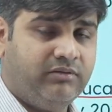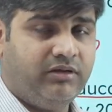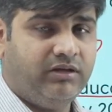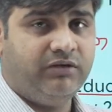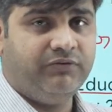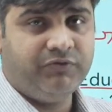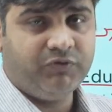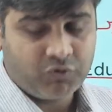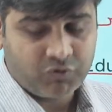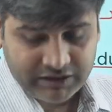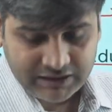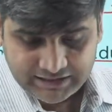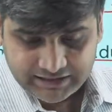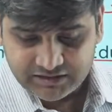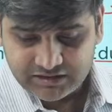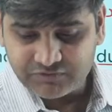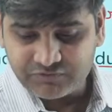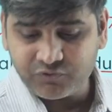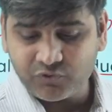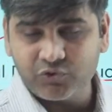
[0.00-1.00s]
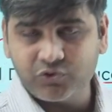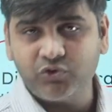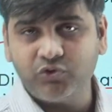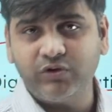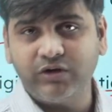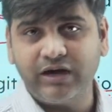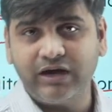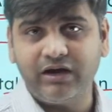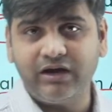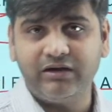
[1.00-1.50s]
If you click the
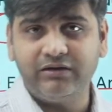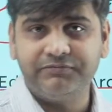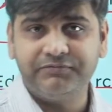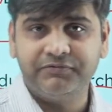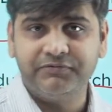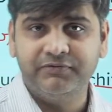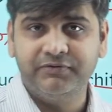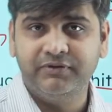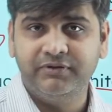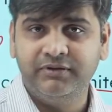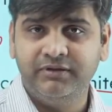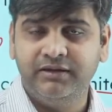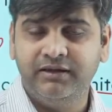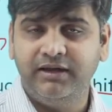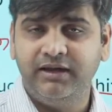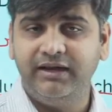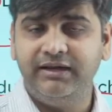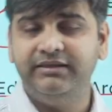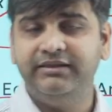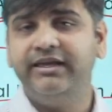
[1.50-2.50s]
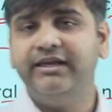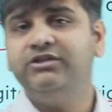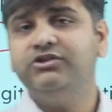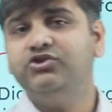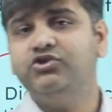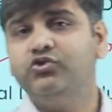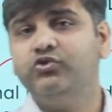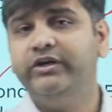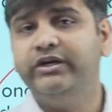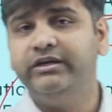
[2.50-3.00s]
photograph and then
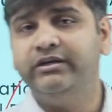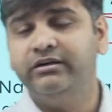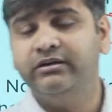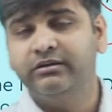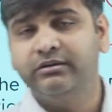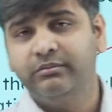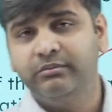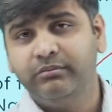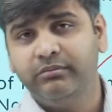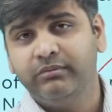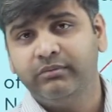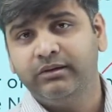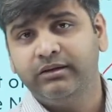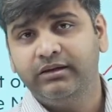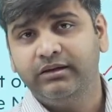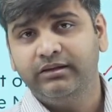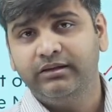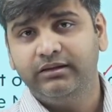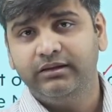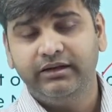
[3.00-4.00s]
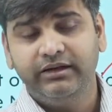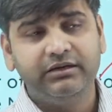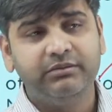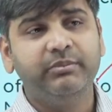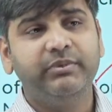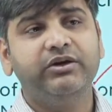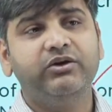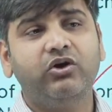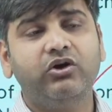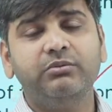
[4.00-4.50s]
show it, it
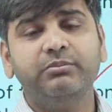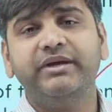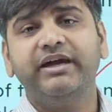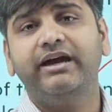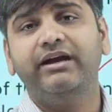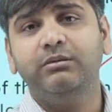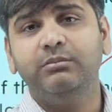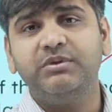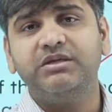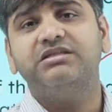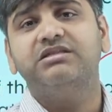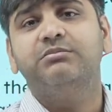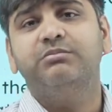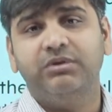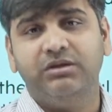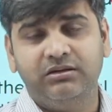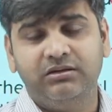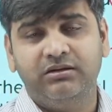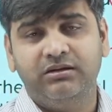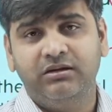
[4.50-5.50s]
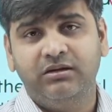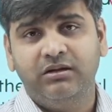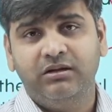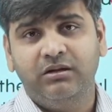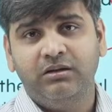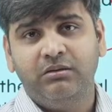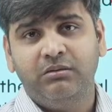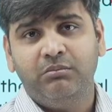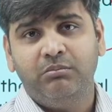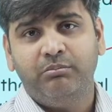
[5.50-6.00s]
may not be admissible.
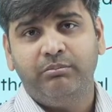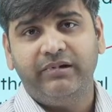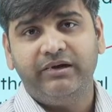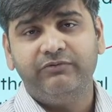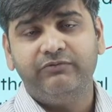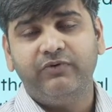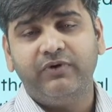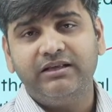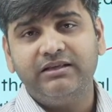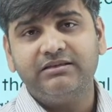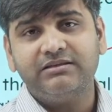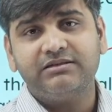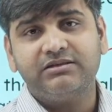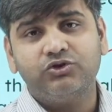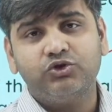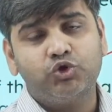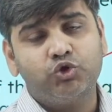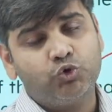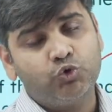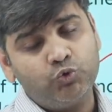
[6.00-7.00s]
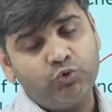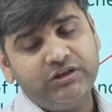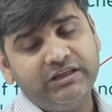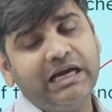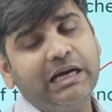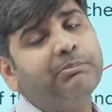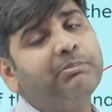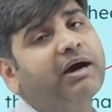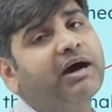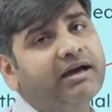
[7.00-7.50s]
But once through the
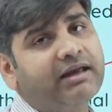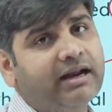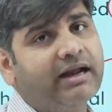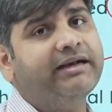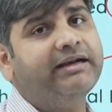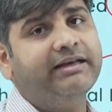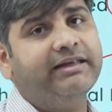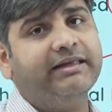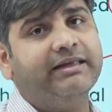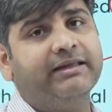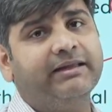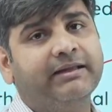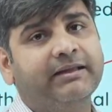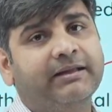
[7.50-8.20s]
APAR ID,